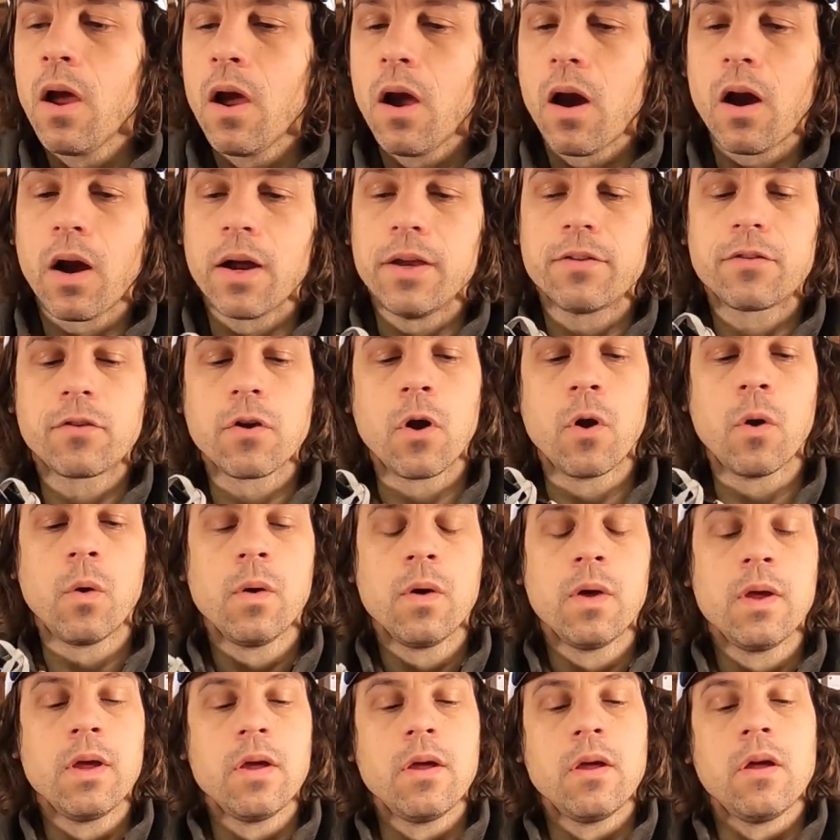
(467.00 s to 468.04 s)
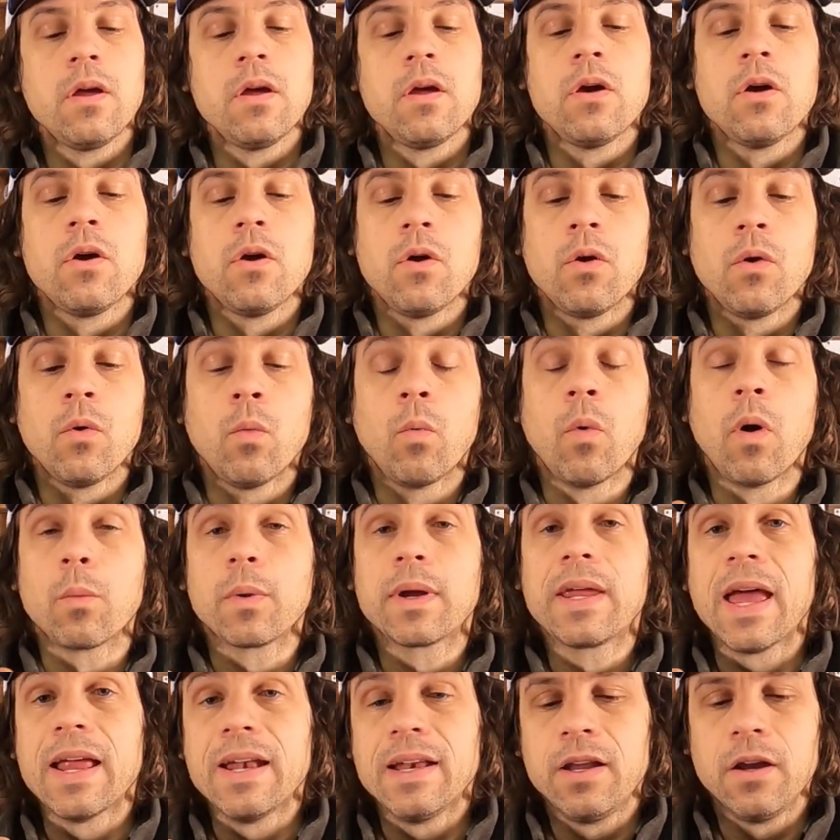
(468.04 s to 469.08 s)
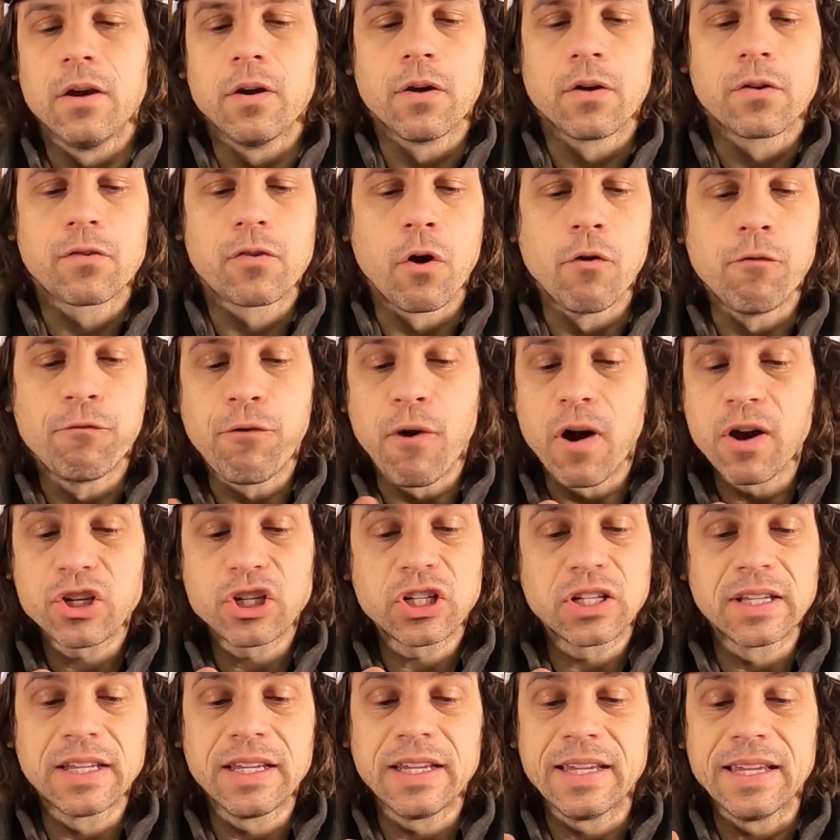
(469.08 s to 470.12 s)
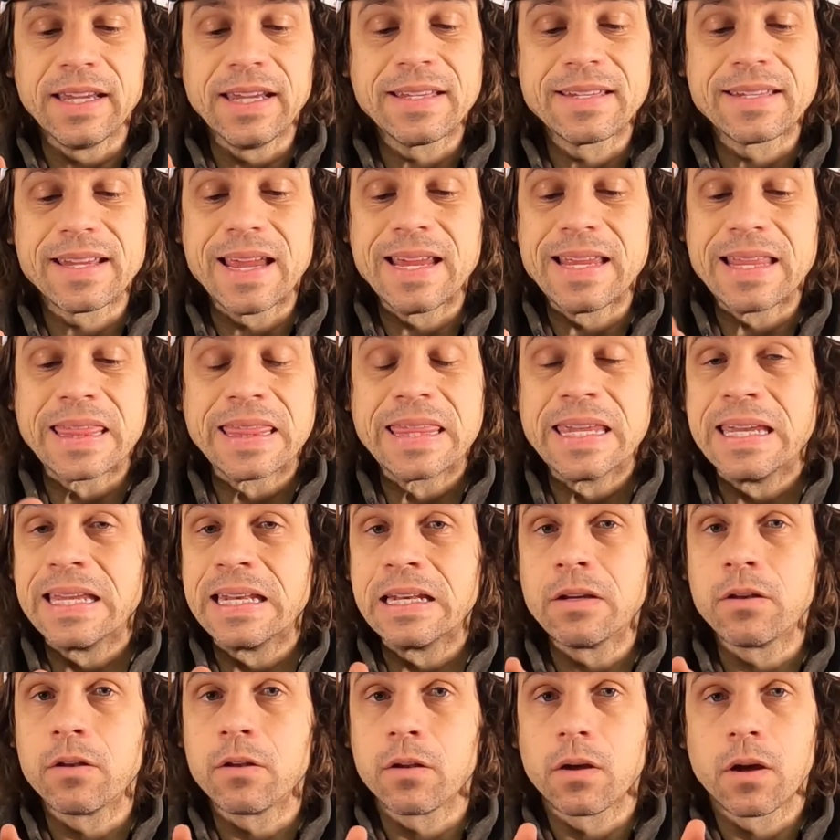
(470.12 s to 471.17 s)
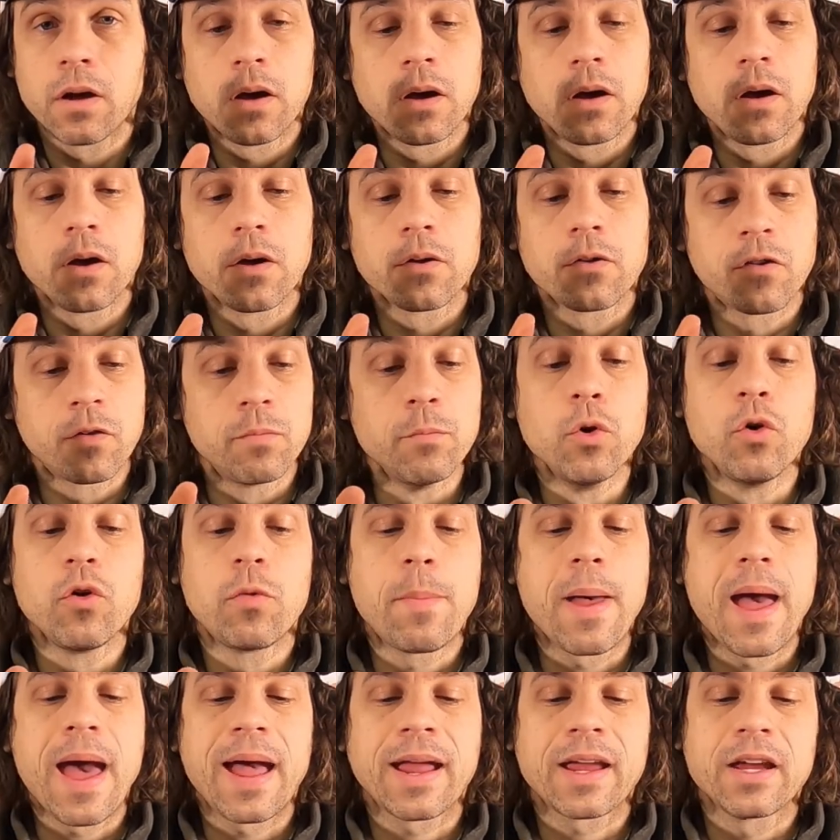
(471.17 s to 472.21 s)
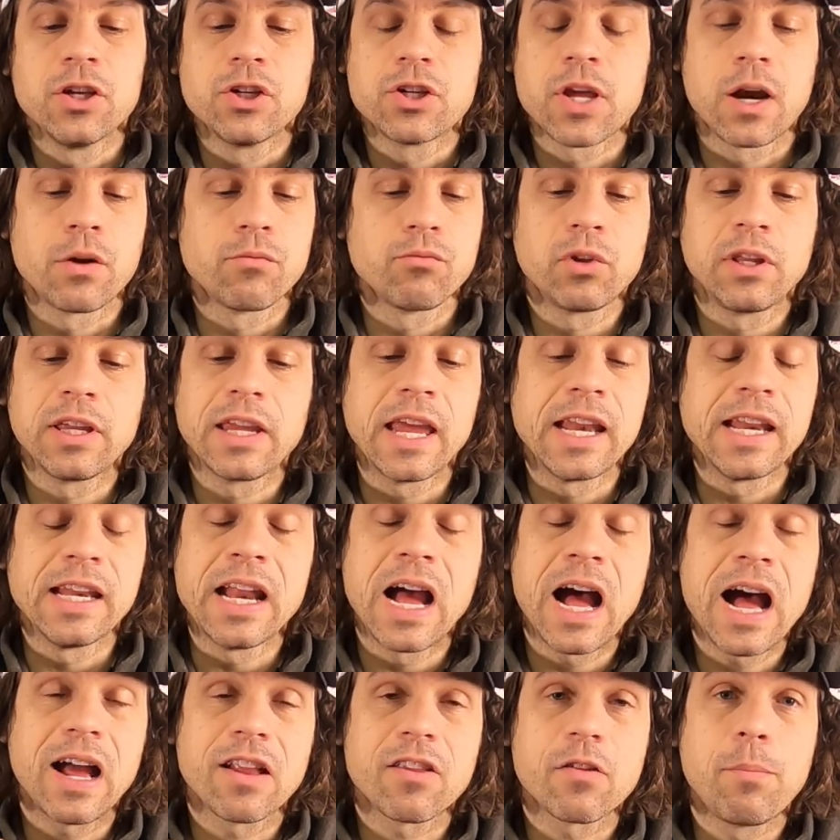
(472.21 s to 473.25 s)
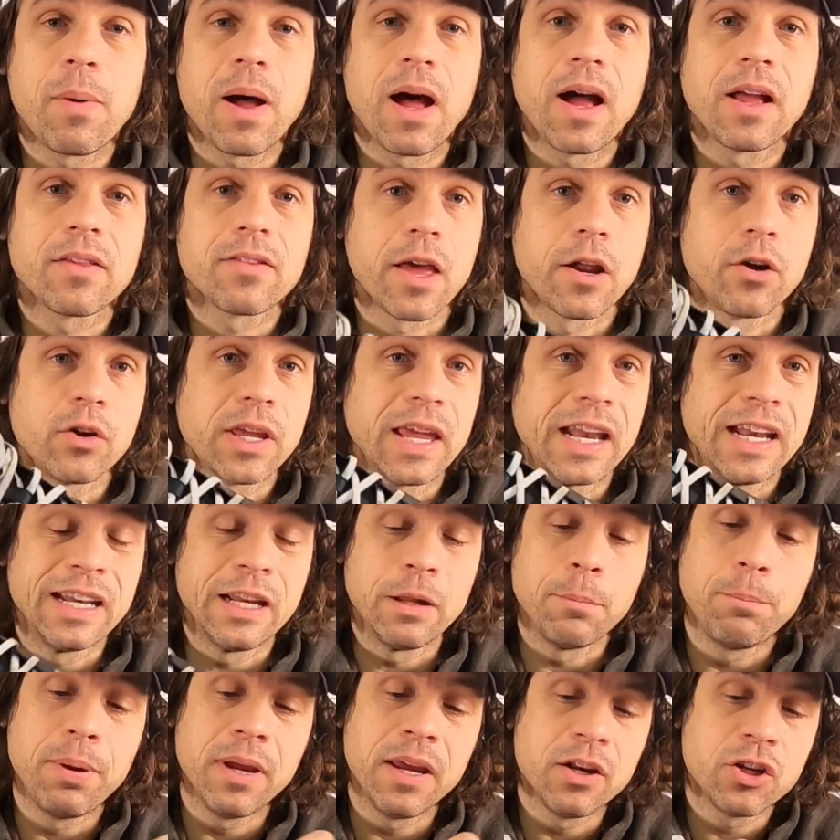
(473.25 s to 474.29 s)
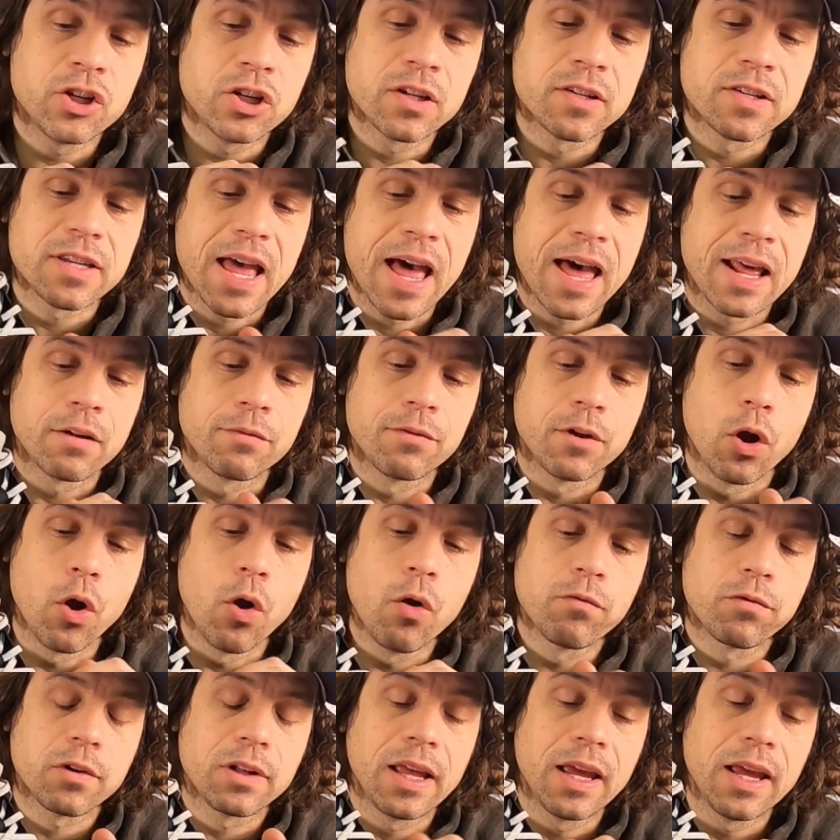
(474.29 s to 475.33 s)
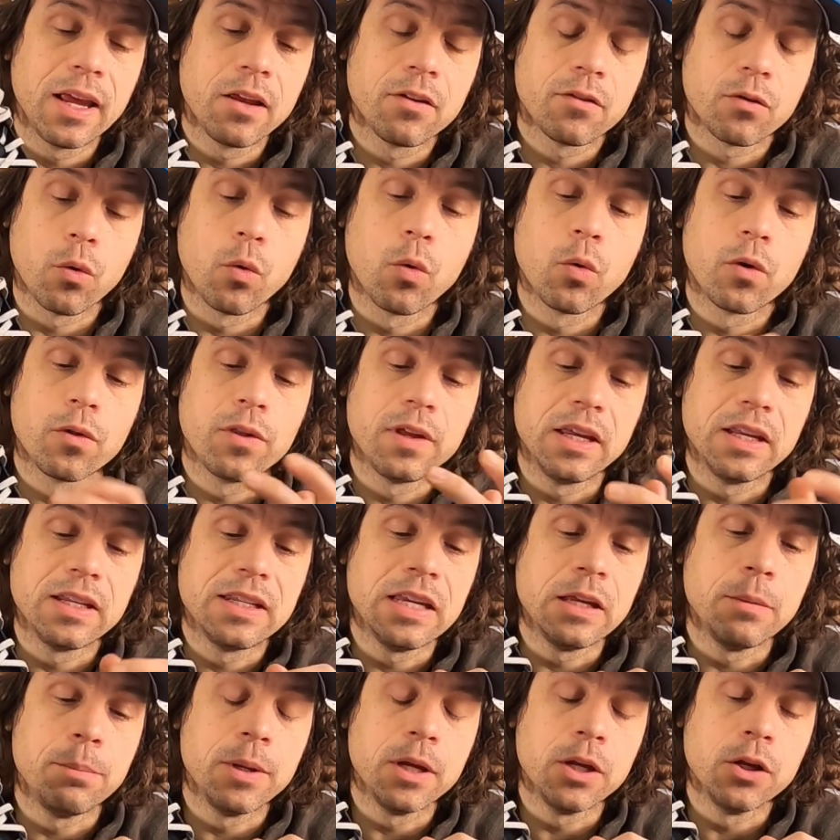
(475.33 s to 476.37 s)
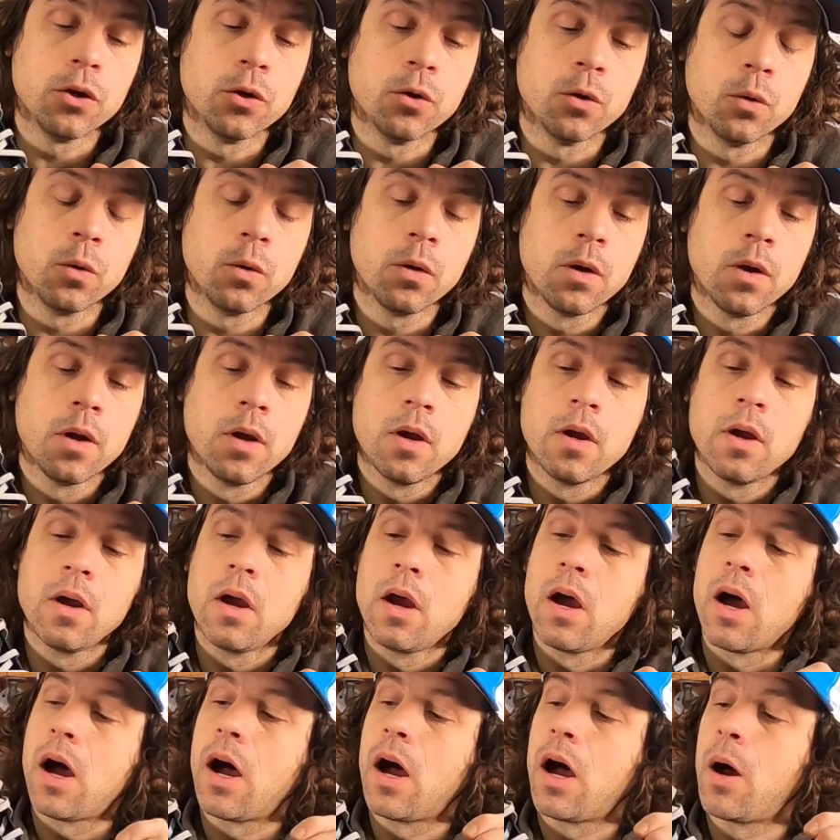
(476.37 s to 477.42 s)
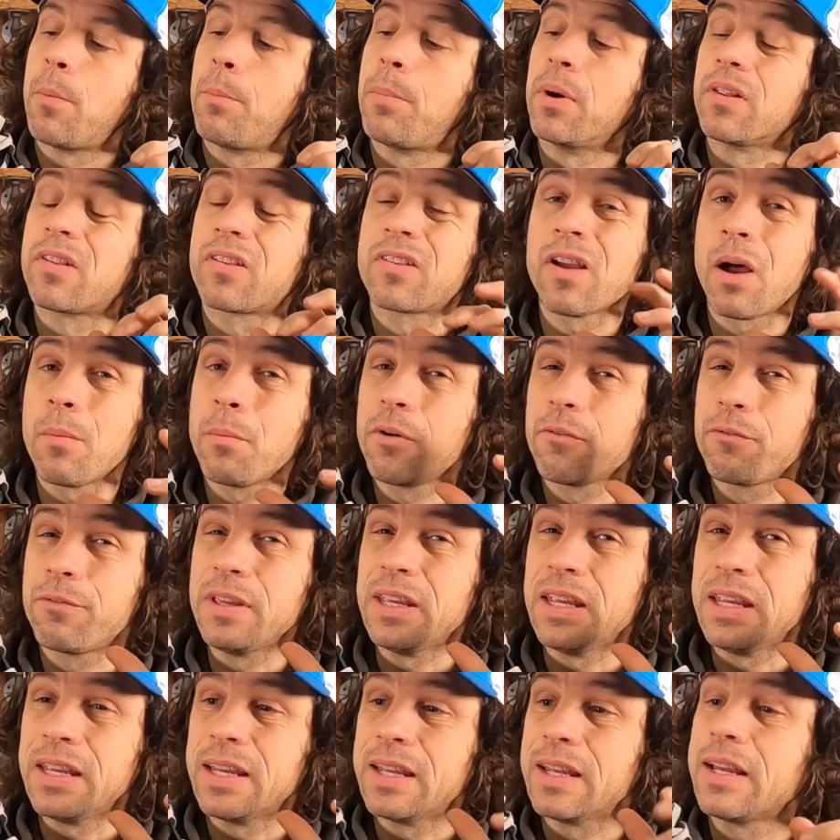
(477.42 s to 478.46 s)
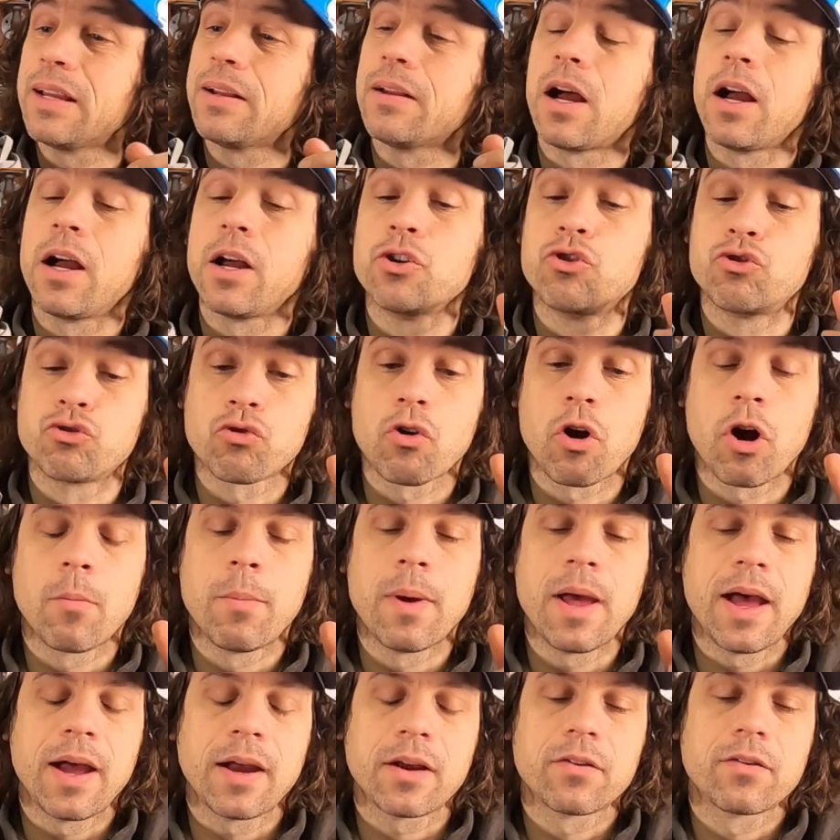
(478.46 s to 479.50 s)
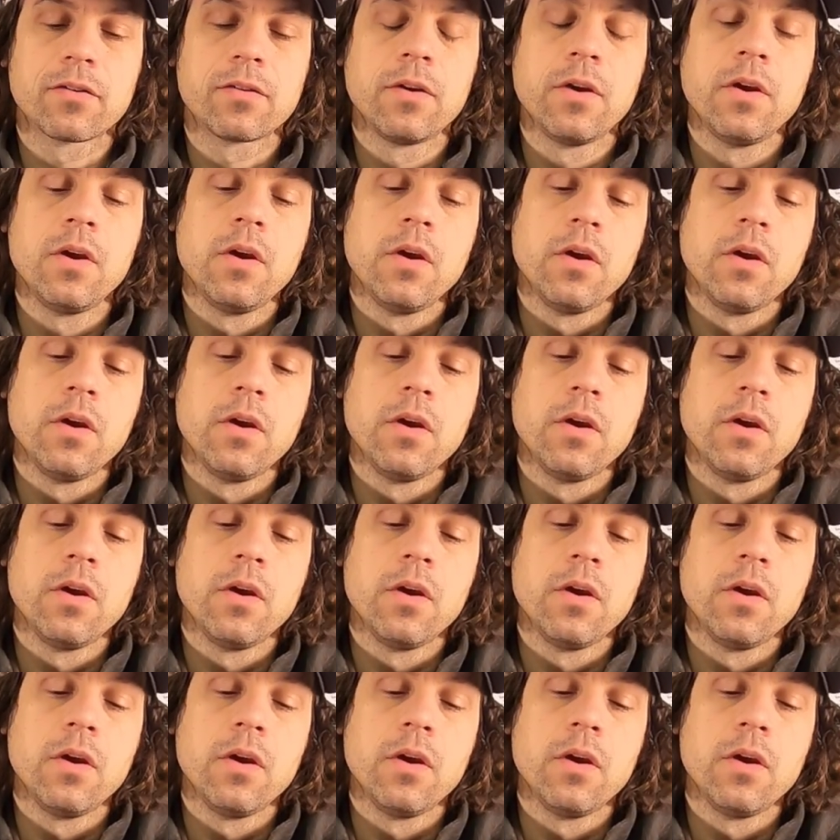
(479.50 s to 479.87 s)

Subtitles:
All right, so what we're getting here. So functionally, it's a thin, smooth package. I don't really get any hot spots. I don't get any pinches out of the overlays or the TPU, but some of the drawbacks.